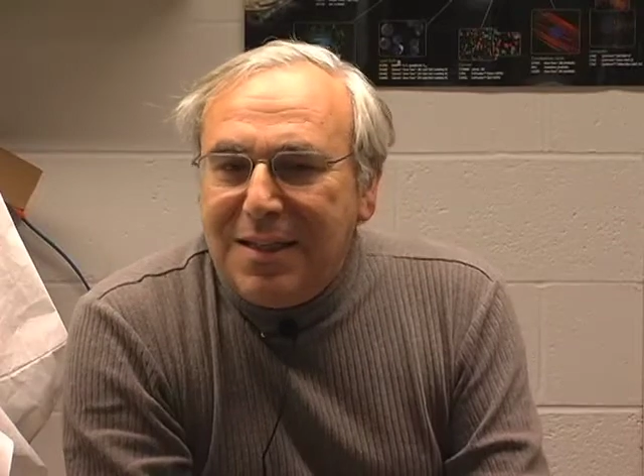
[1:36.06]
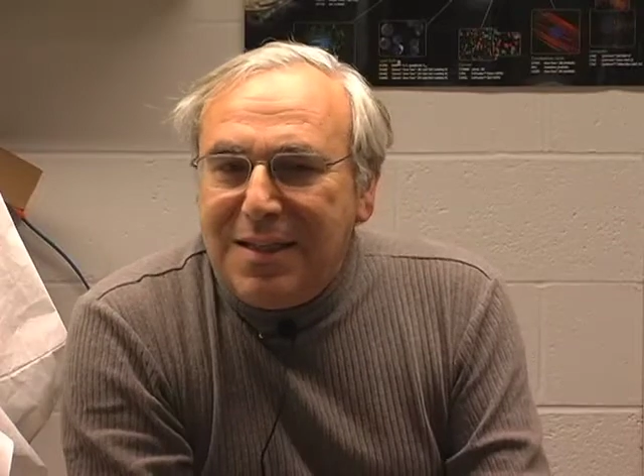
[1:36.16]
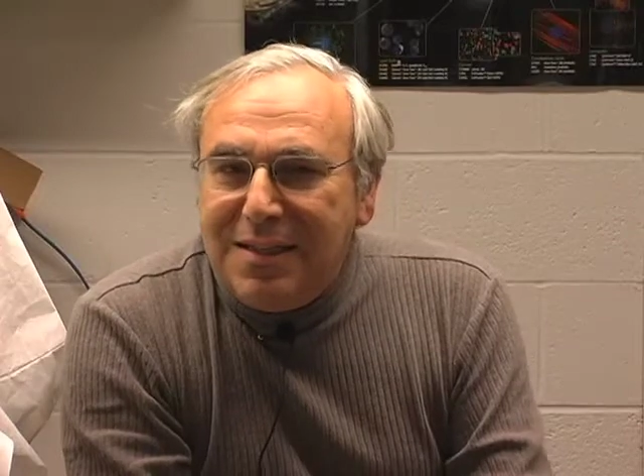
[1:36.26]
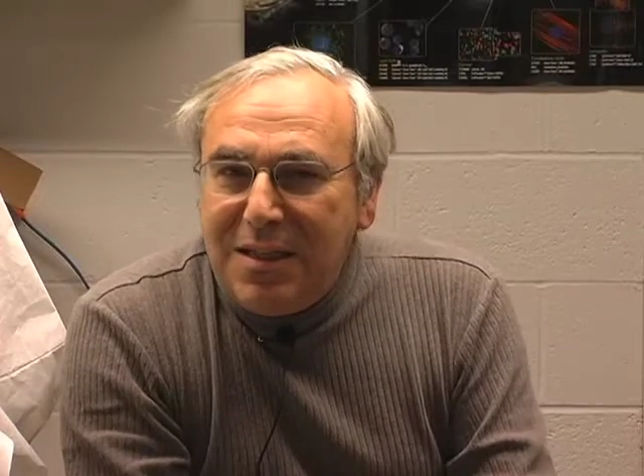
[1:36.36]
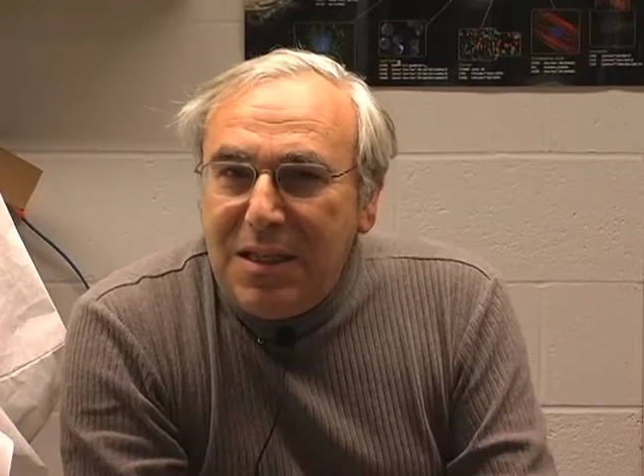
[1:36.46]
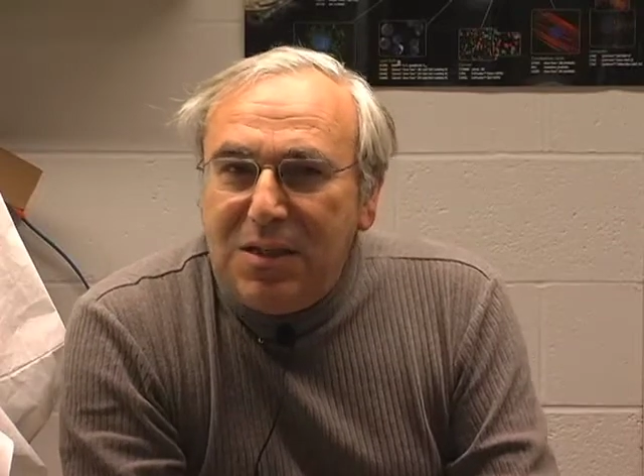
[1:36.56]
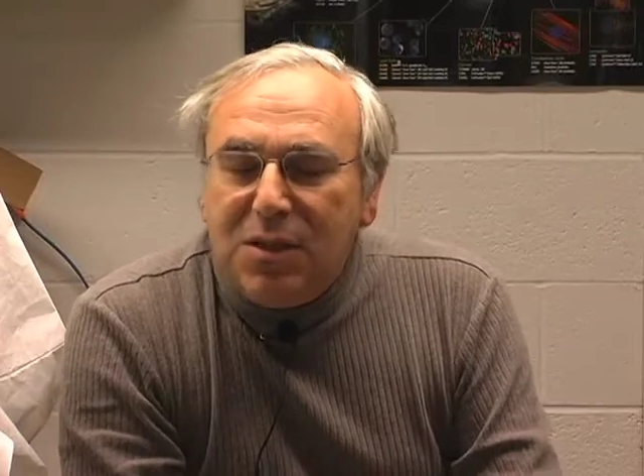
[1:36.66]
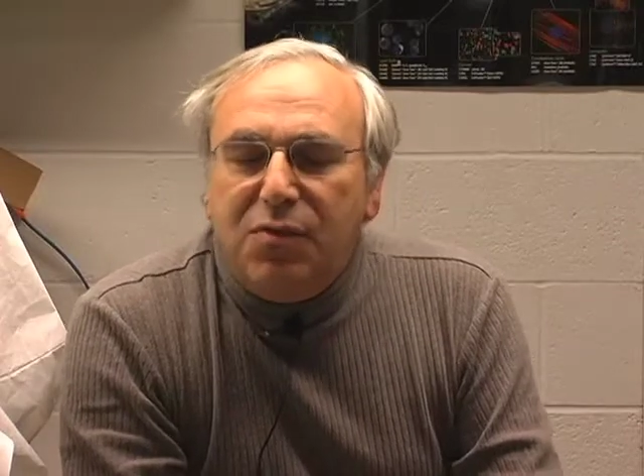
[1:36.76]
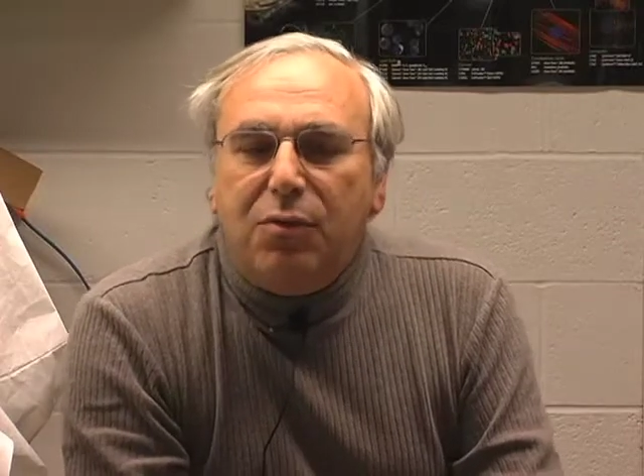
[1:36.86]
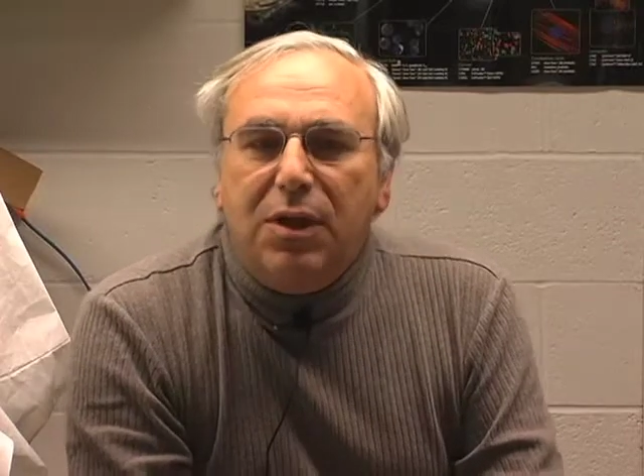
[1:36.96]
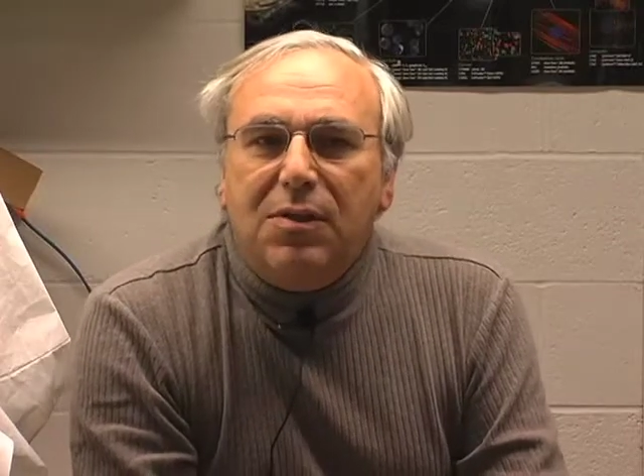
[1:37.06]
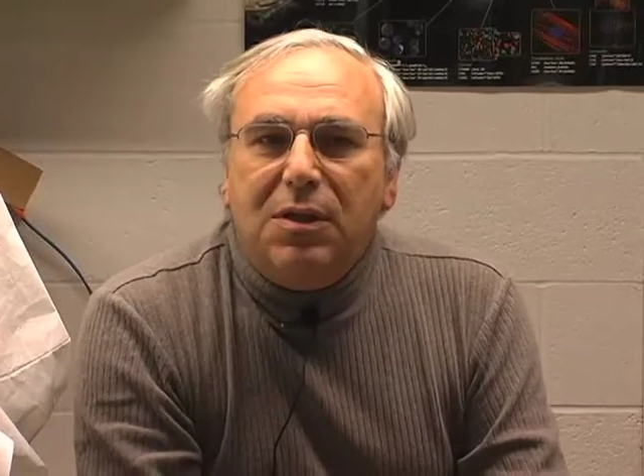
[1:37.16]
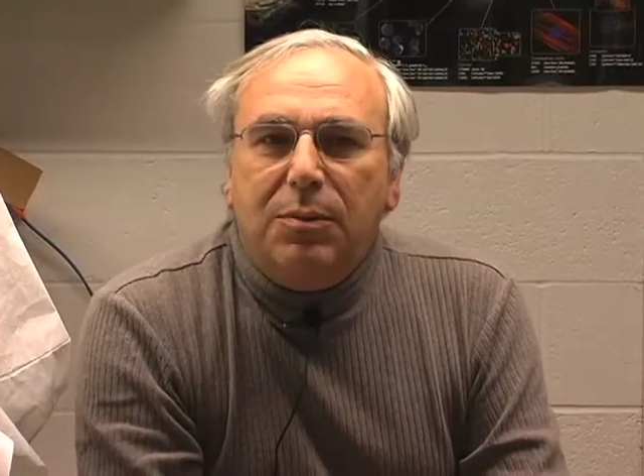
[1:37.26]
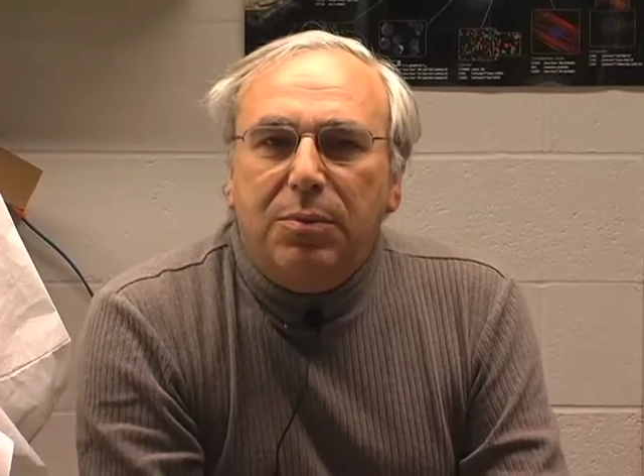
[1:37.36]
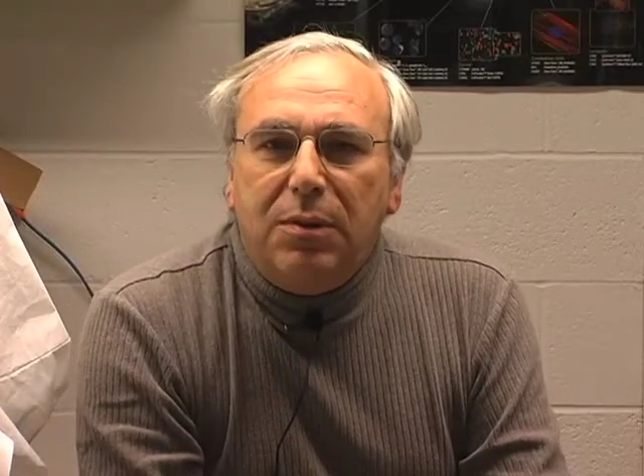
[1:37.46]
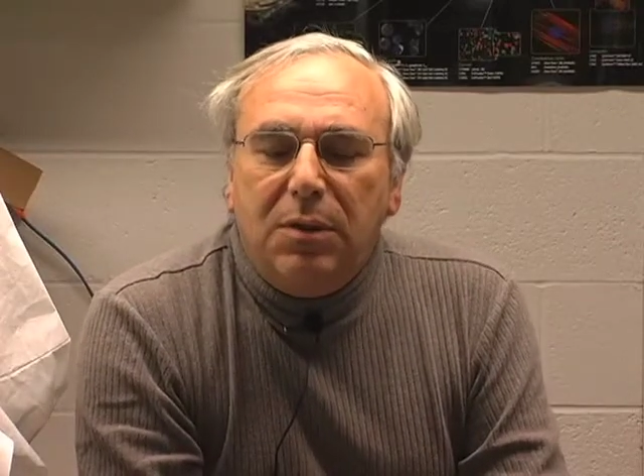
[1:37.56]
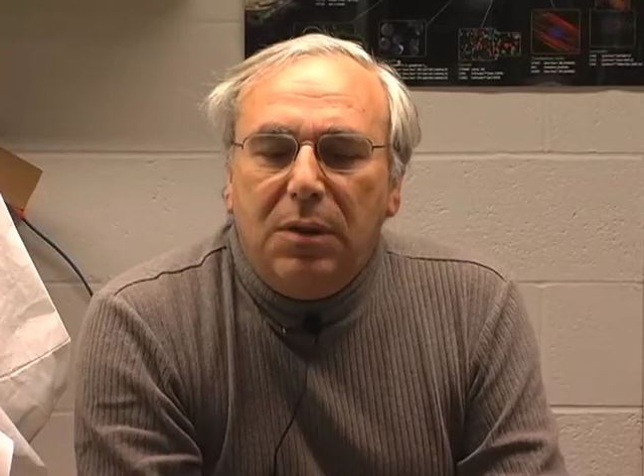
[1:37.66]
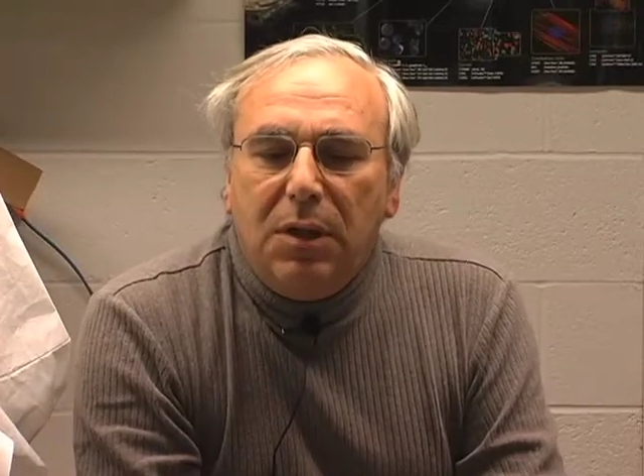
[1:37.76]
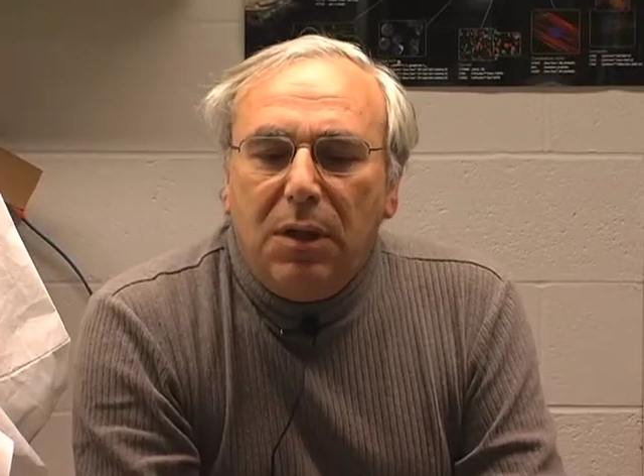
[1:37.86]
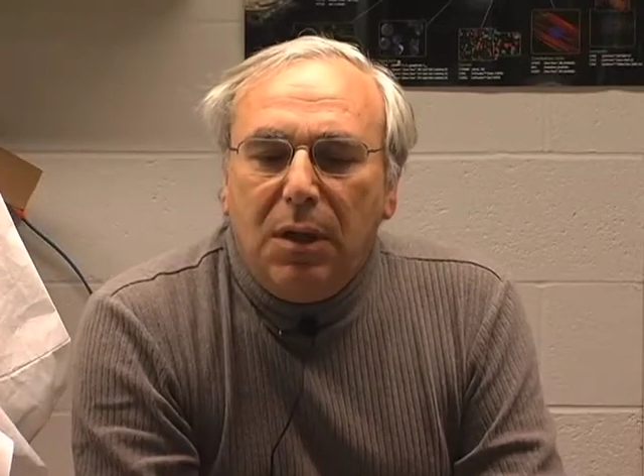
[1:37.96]
diseases, for example,
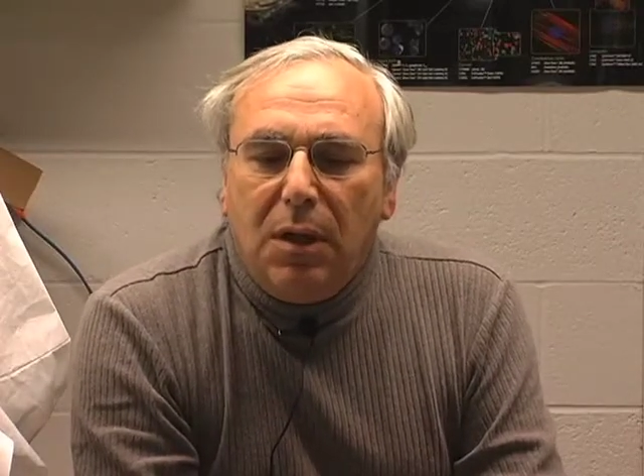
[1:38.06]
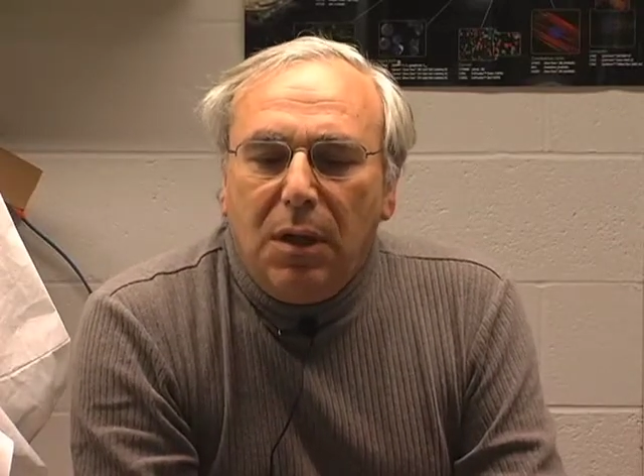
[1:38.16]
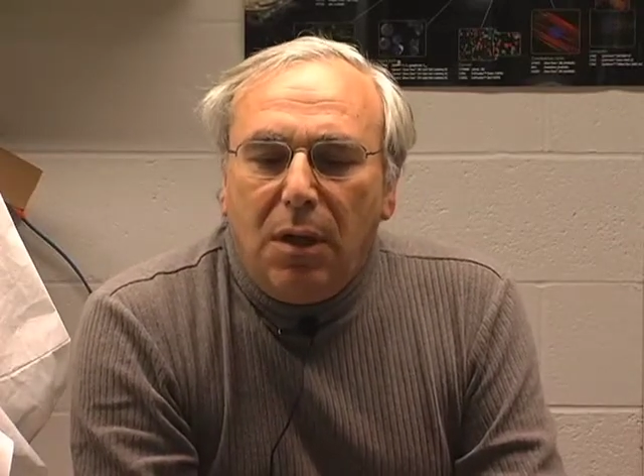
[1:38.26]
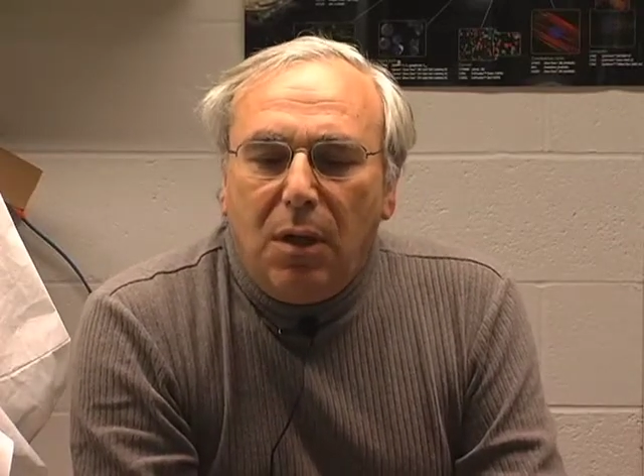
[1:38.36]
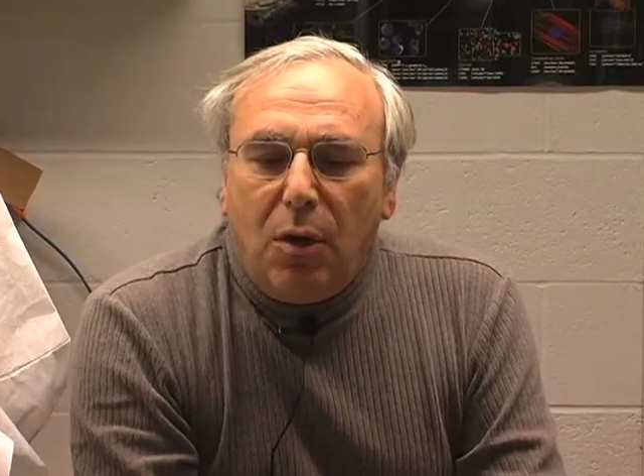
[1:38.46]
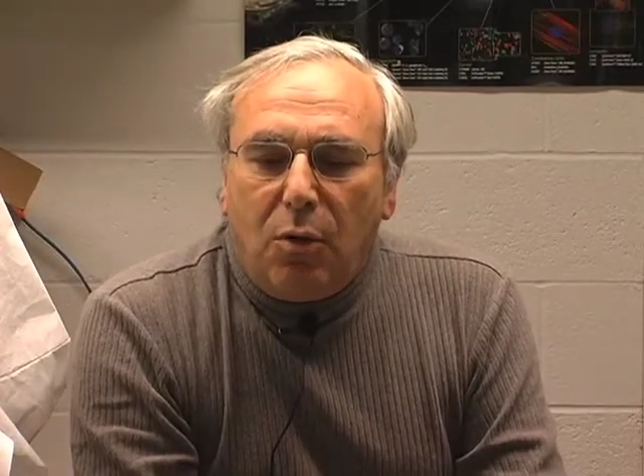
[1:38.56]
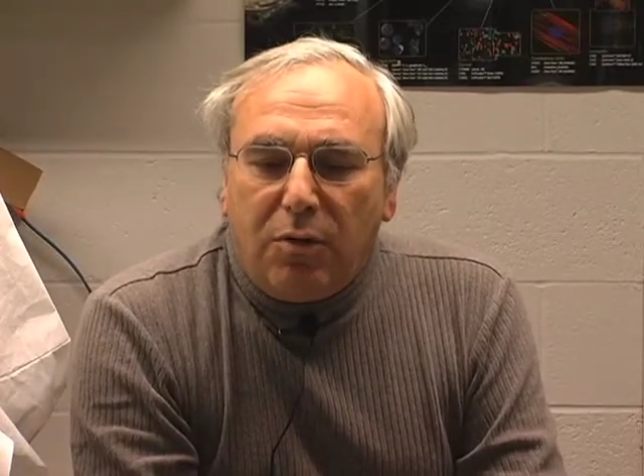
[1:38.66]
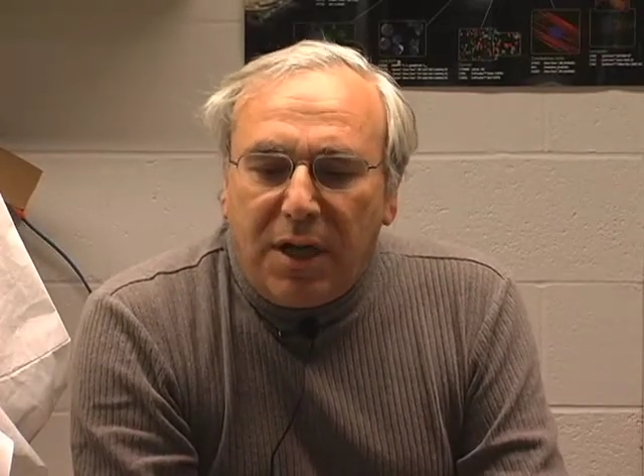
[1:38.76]
or